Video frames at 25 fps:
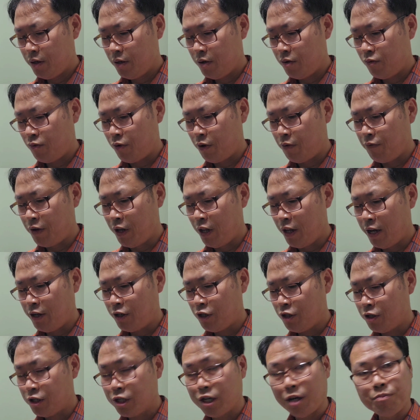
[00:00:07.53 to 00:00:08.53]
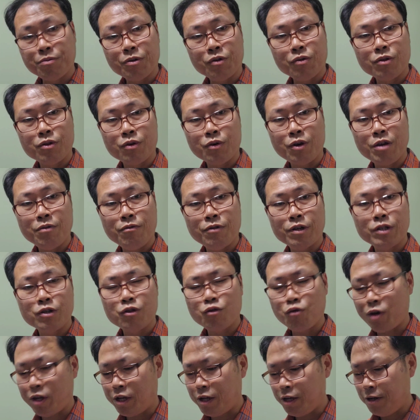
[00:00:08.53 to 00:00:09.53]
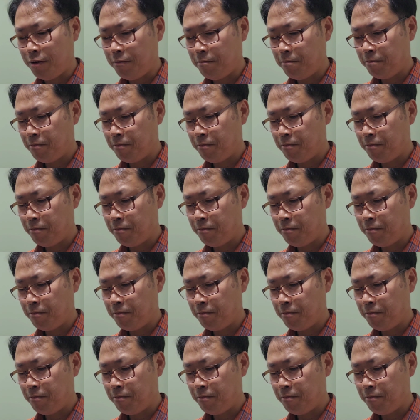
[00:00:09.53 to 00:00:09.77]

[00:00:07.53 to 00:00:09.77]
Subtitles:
Revelation chapter 3 verse 20.